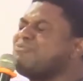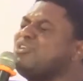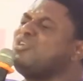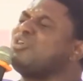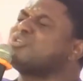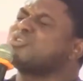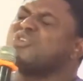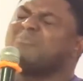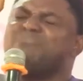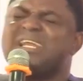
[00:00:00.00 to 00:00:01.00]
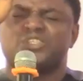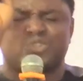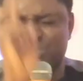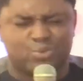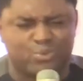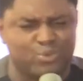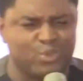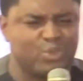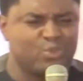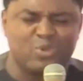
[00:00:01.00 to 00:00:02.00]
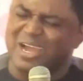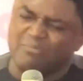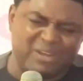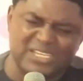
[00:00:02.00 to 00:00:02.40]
If the Lord does not bless you, you can't